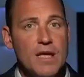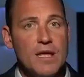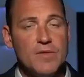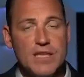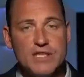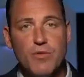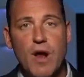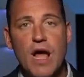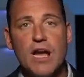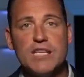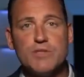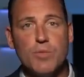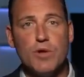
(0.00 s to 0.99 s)
These
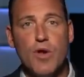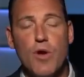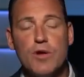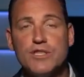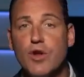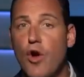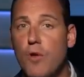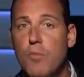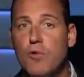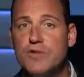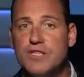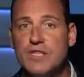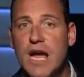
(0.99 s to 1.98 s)
rockets were launched
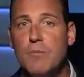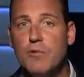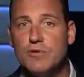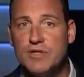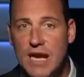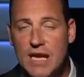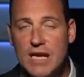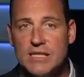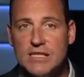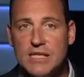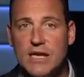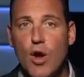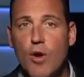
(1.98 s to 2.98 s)
almost
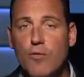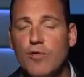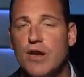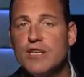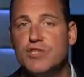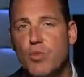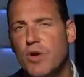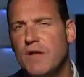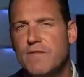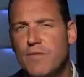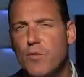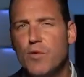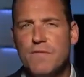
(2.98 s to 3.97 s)
simultaneously over a
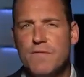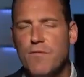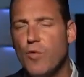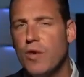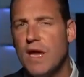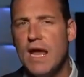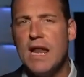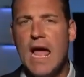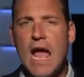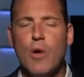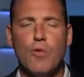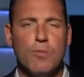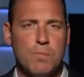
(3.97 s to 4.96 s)
24 to 48
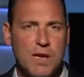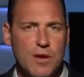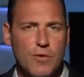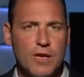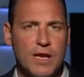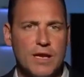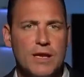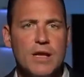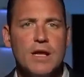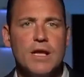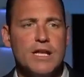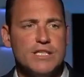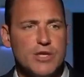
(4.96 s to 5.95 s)
hour period.
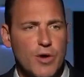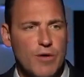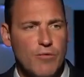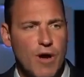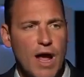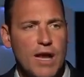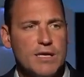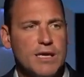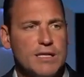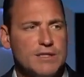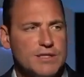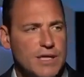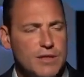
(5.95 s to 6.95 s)
So Iran
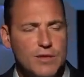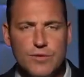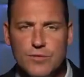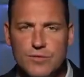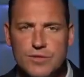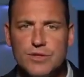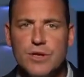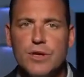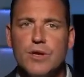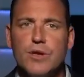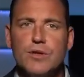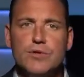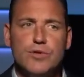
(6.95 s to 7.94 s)
continues
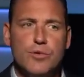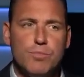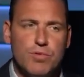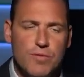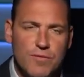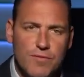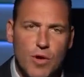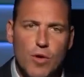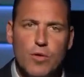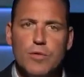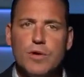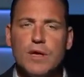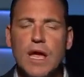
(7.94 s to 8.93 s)
to
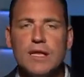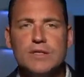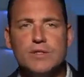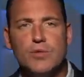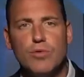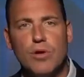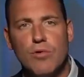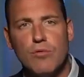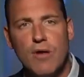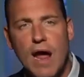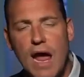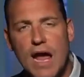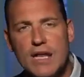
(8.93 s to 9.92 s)
provoke and to
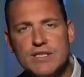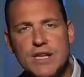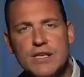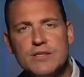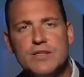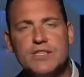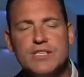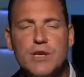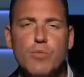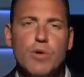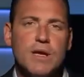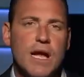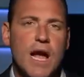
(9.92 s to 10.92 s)
harass and to see
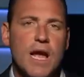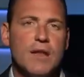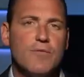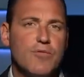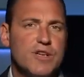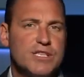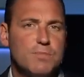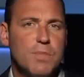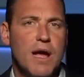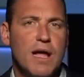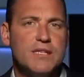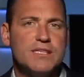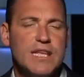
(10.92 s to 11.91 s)
what kind of
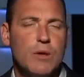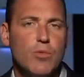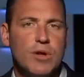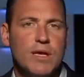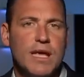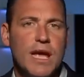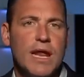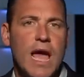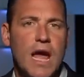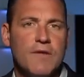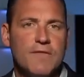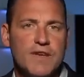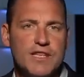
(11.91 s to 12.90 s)
response they will get
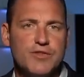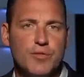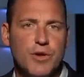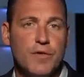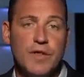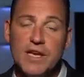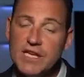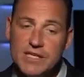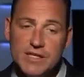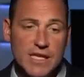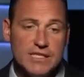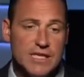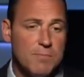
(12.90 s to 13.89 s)
out of Israel.
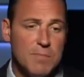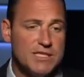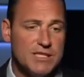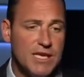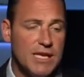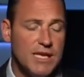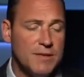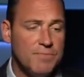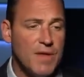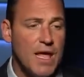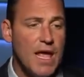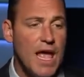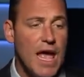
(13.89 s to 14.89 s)
These can be seen
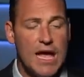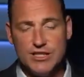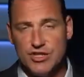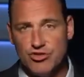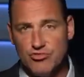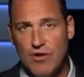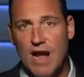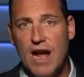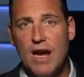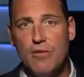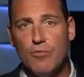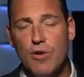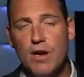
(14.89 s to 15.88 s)
as
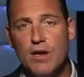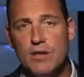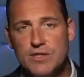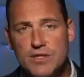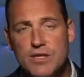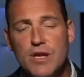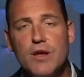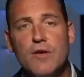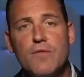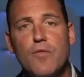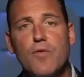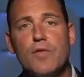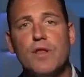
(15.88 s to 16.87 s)
dry runs
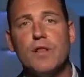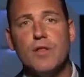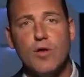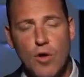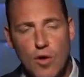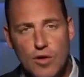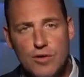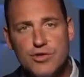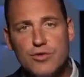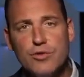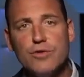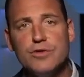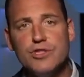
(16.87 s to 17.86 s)
for the
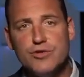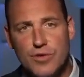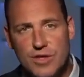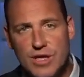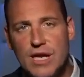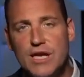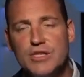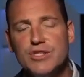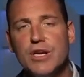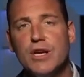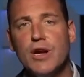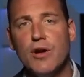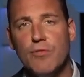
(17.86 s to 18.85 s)
larger
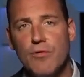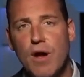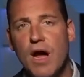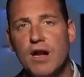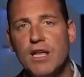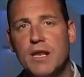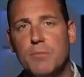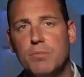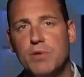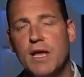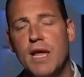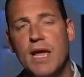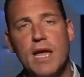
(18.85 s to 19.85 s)
strategic Iranian
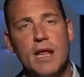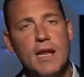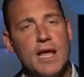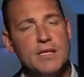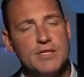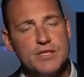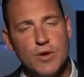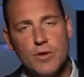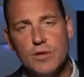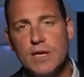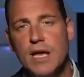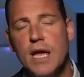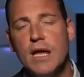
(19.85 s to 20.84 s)
plan and
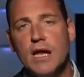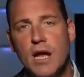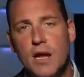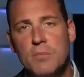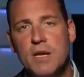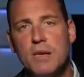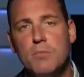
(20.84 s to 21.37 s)
certainly a coming